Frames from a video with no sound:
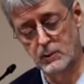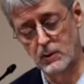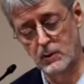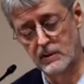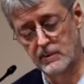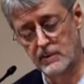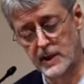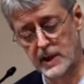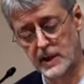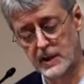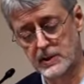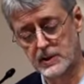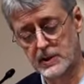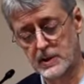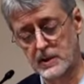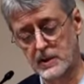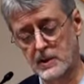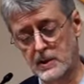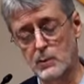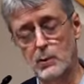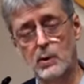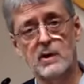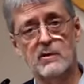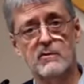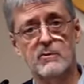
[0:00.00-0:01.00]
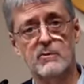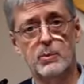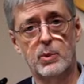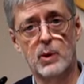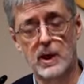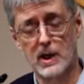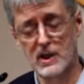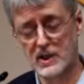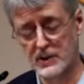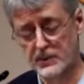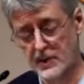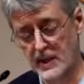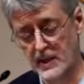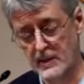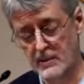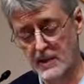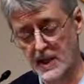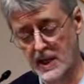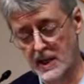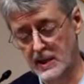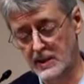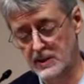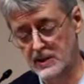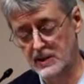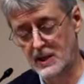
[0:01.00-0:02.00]
School of Medicine and one of Prospect
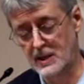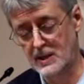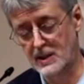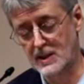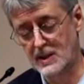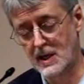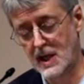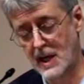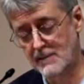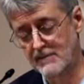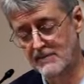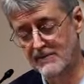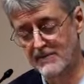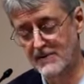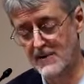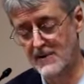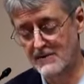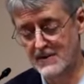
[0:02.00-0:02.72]
Magazine's top